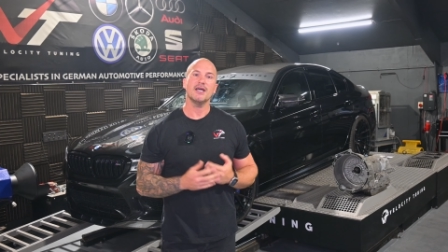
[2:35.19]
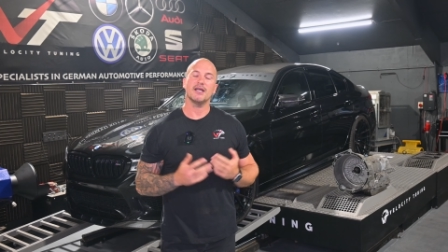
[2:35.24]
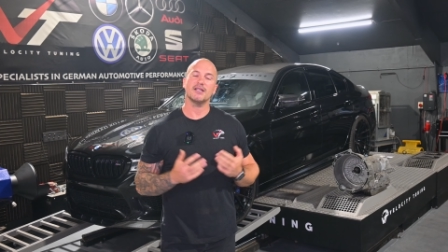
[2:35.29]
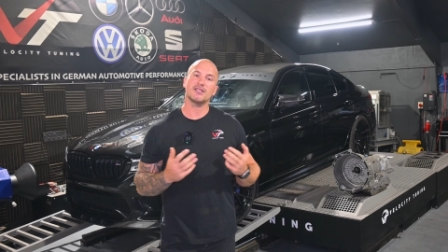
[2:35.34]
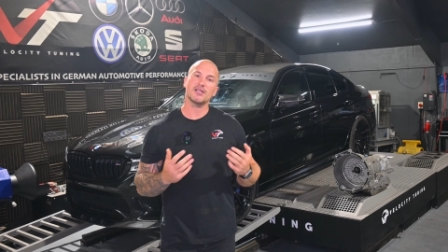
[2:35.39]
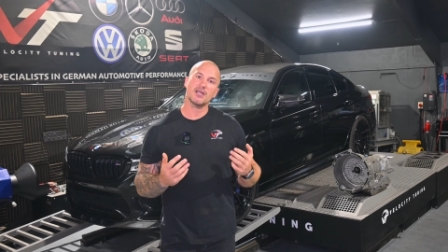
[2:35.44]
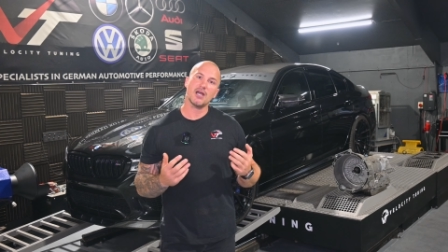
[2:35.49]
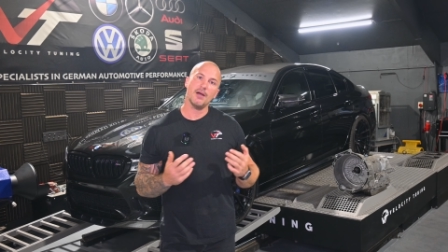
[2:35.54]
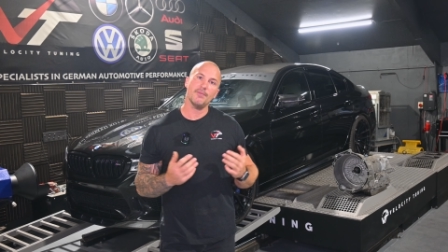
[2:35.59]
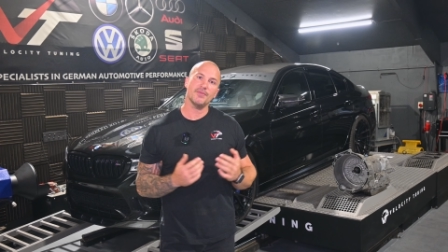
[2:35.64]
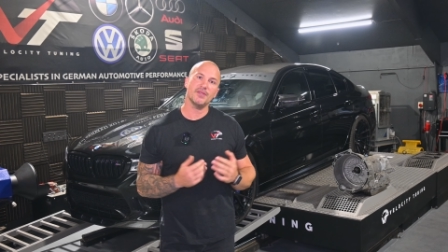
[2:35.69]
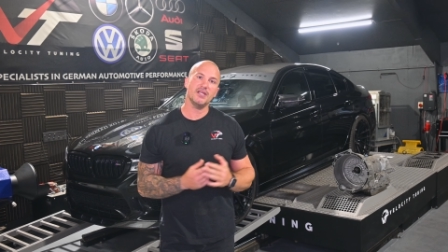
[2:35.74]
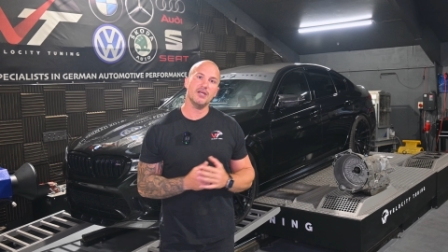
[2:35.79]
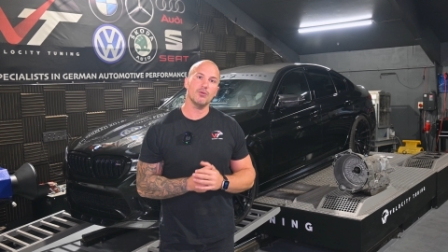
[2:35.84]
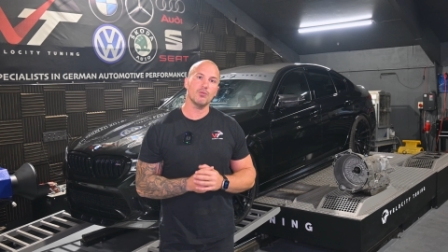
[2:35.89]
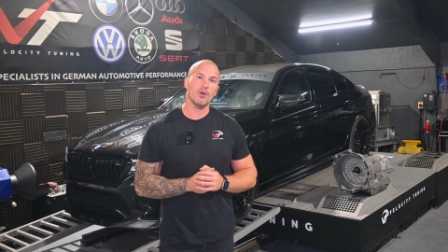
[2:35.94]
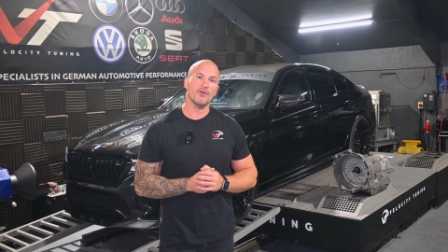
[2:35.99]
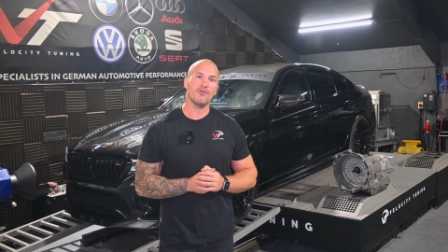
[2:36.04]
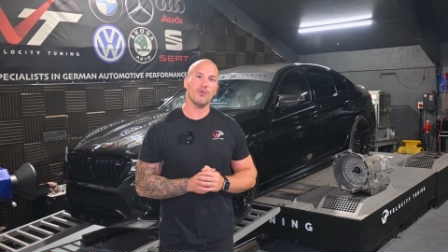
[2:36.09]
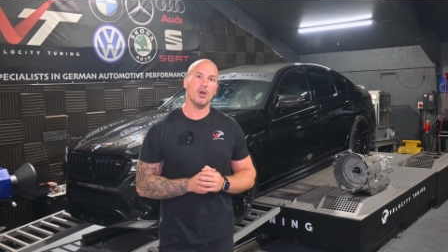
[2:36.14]
that's a company that
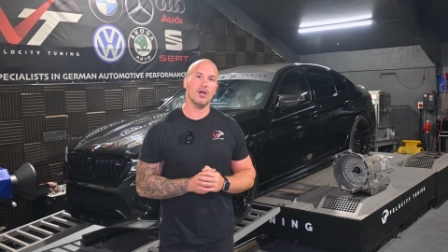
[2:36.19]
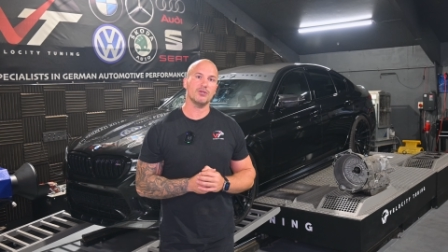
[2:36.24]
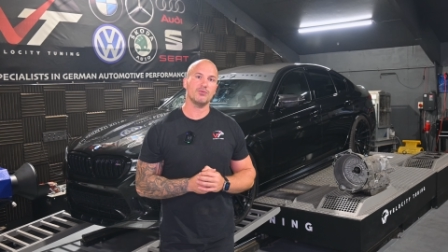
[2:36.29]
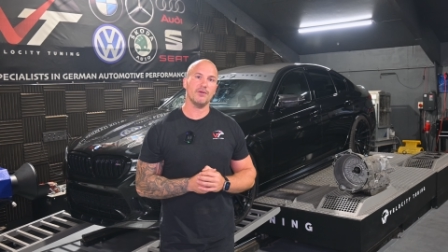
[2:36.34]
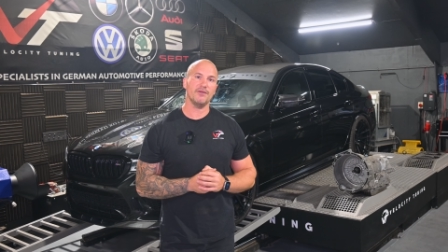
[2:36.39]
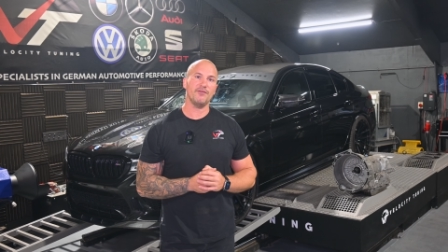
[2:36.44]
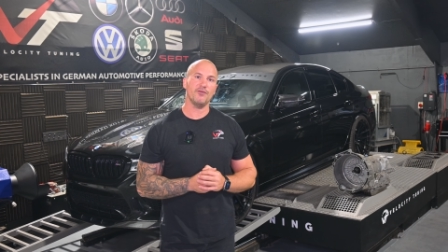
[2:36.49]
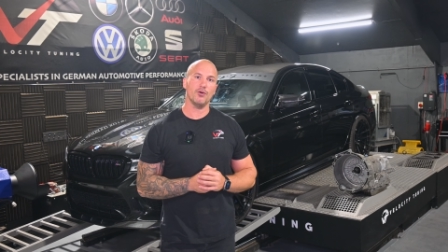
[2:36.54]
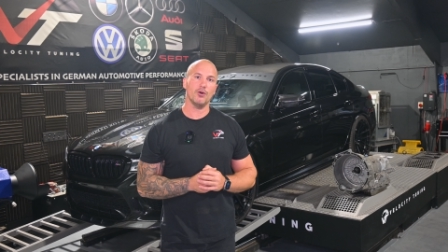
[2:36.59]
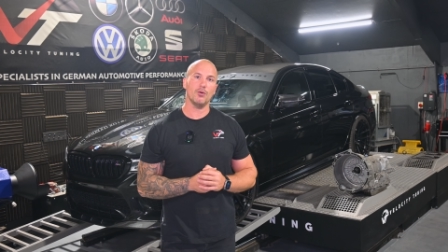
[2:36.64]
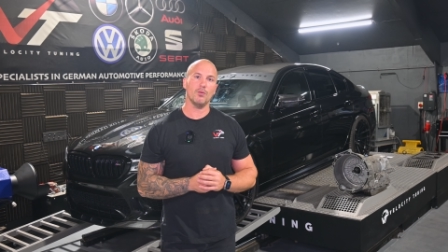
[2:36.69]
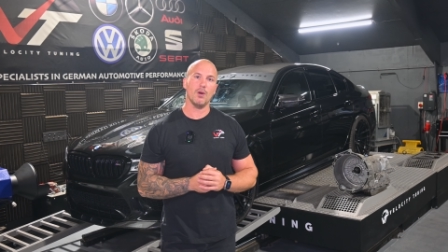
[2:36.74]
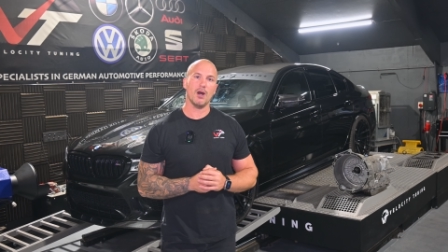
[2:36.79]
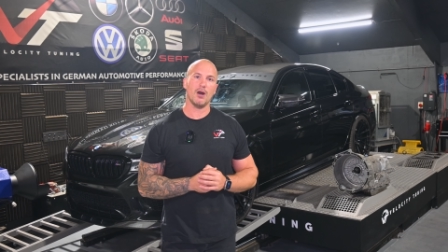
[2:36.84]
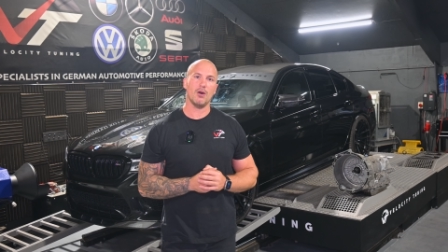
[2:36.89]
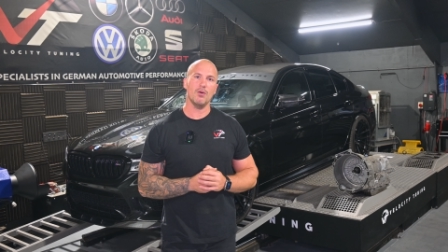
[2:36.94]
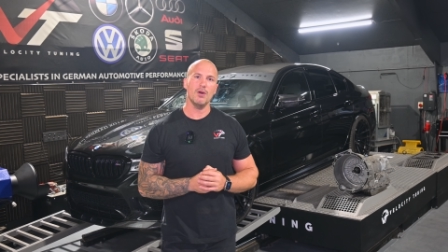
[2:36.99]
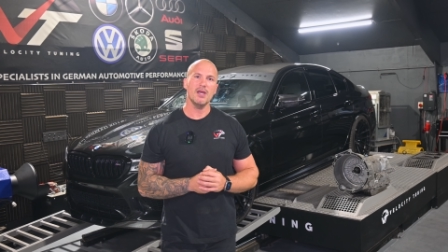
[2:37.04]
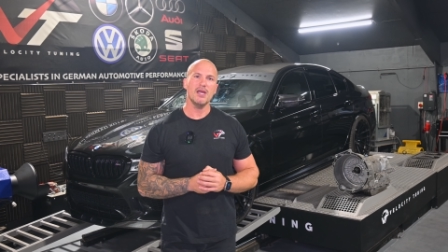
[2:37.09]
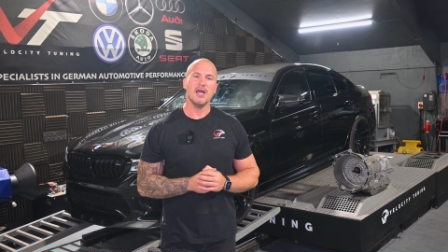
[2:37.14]
we've worked with for a
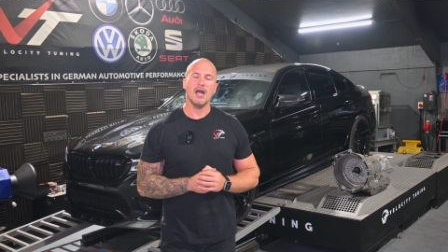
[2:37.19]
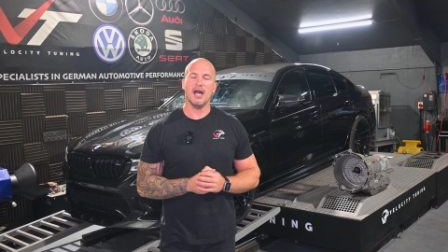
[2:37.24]
while,